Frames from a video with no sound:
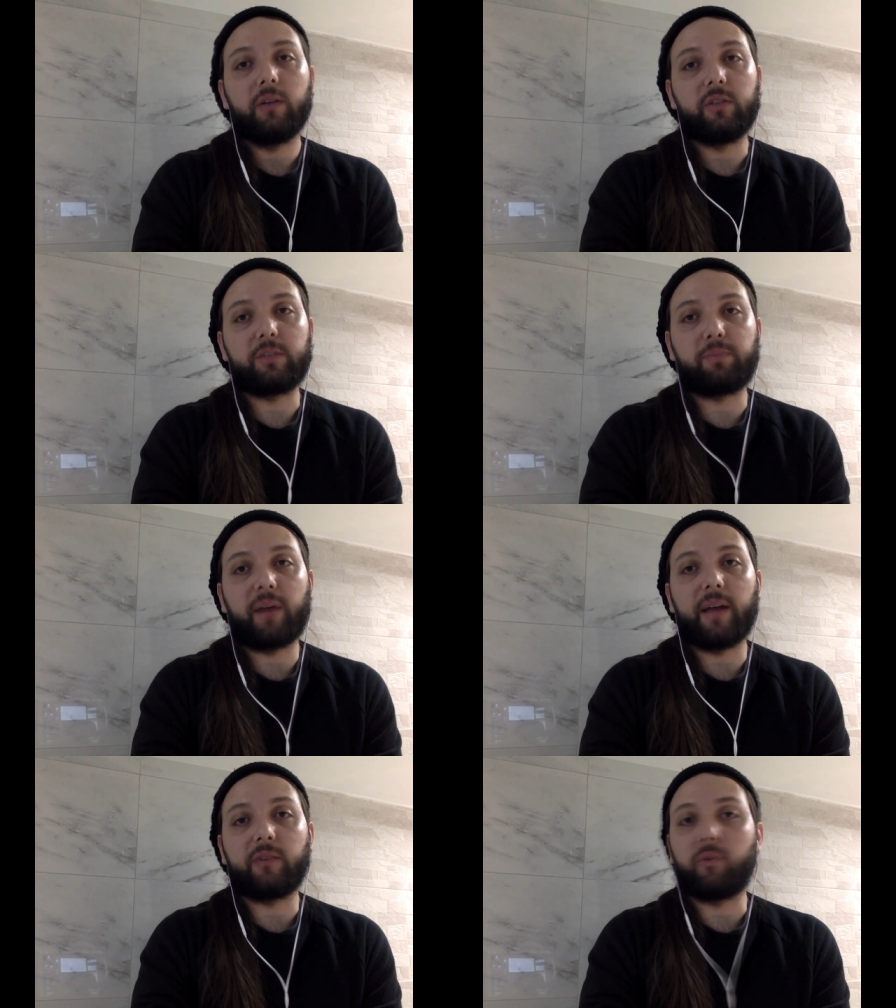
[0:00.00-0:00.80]
to
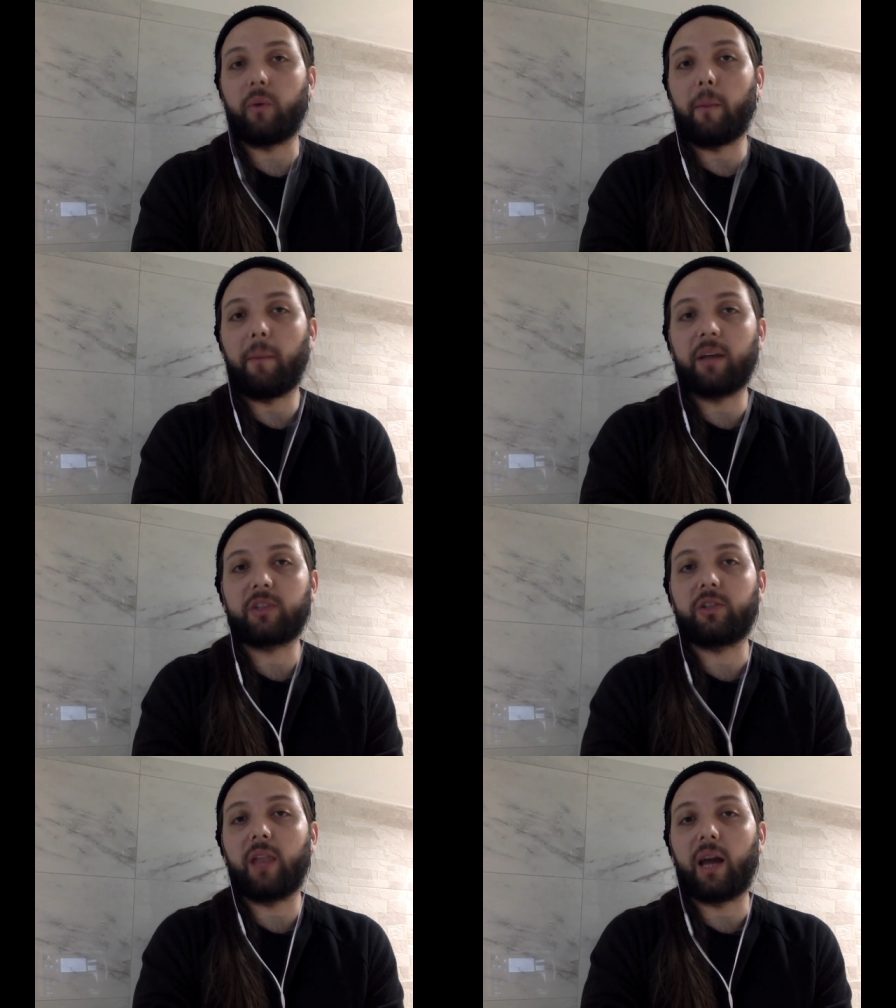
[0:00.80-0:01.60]
spread to a
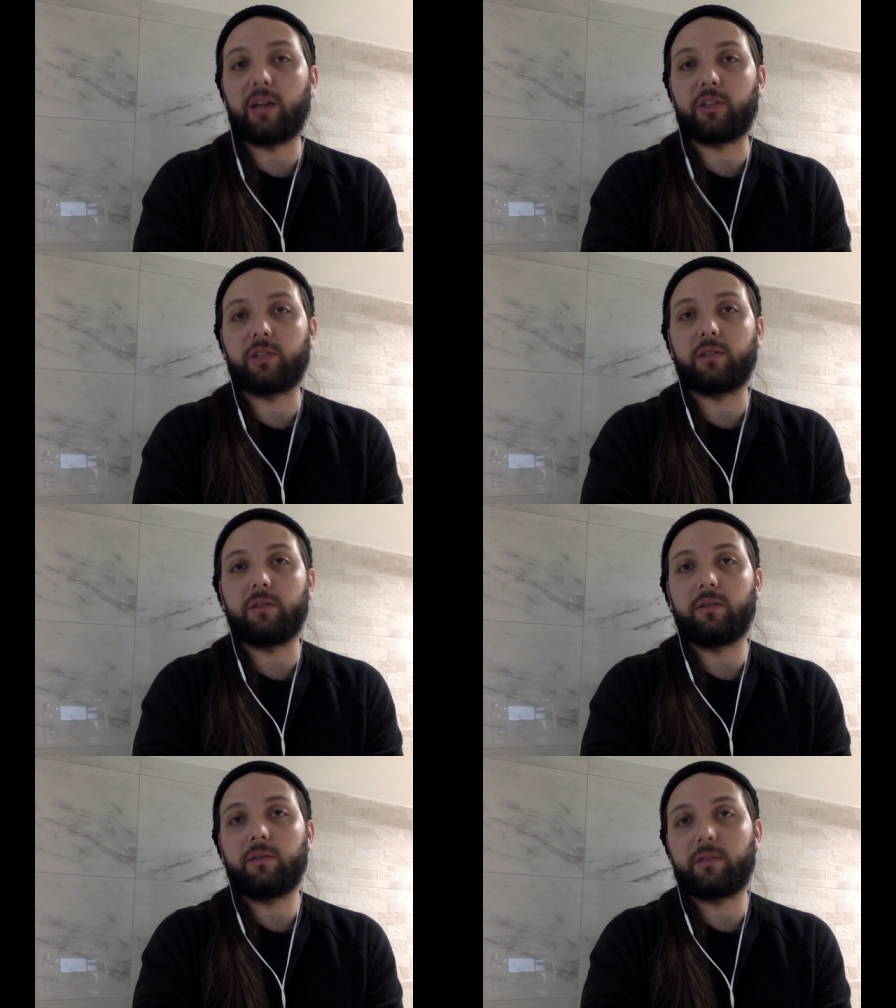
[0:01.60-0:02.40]
much
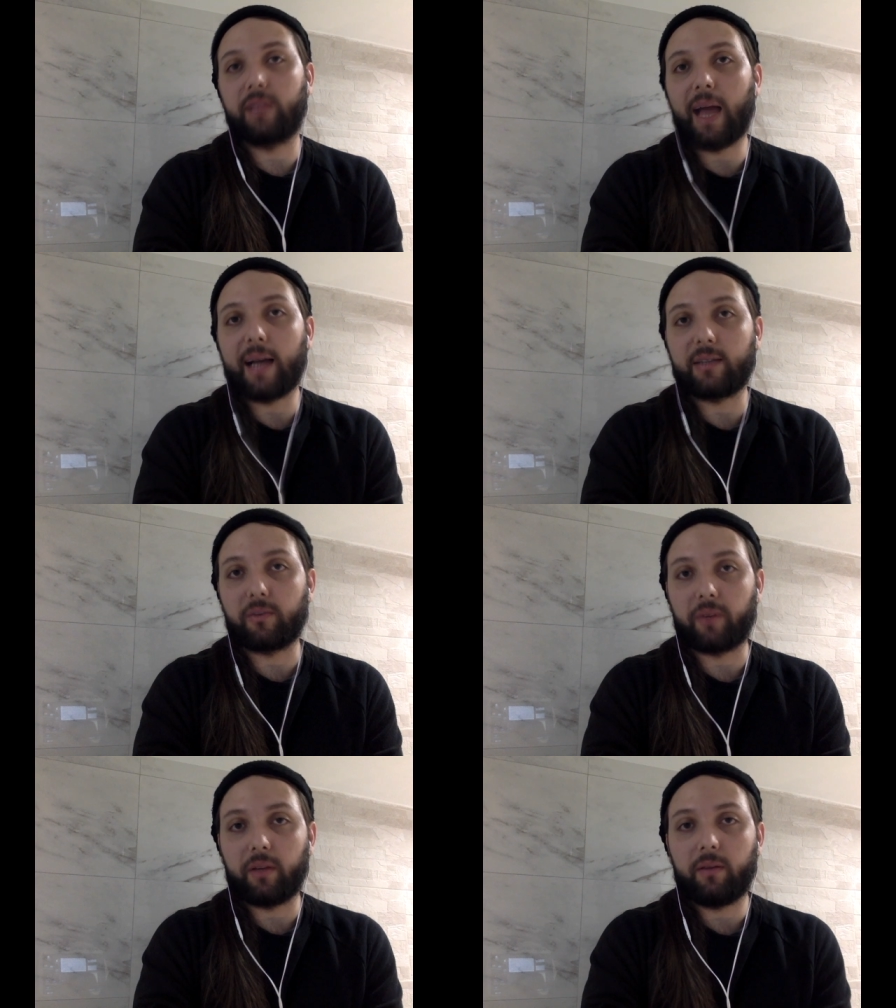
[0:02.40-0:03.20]
larger slice
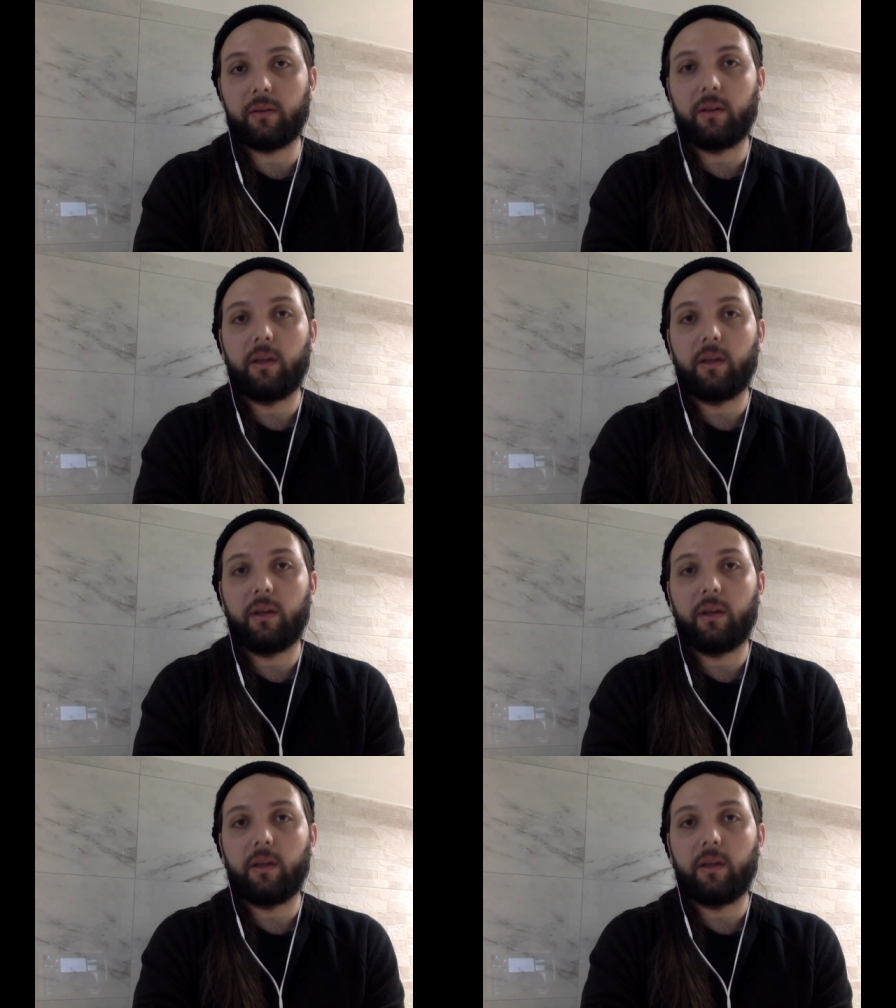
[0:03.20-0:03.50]
of it,